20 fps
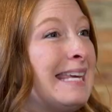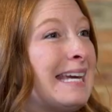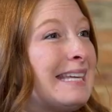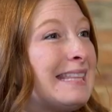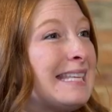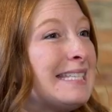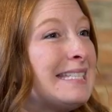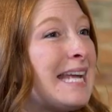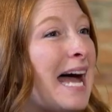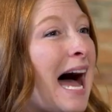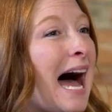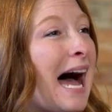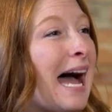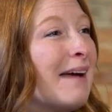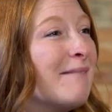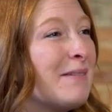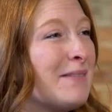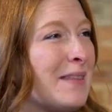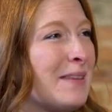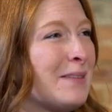think at the
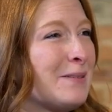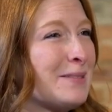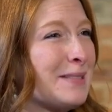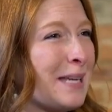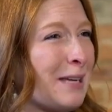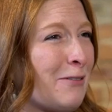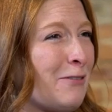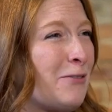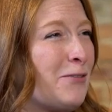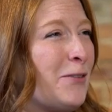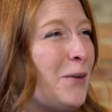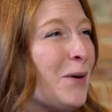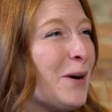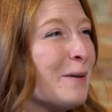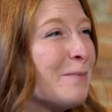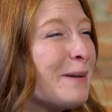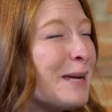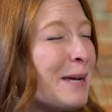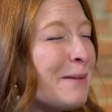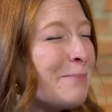time I think there was like
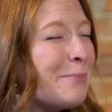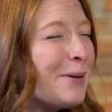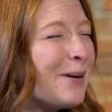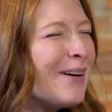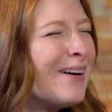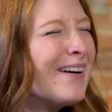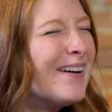four people,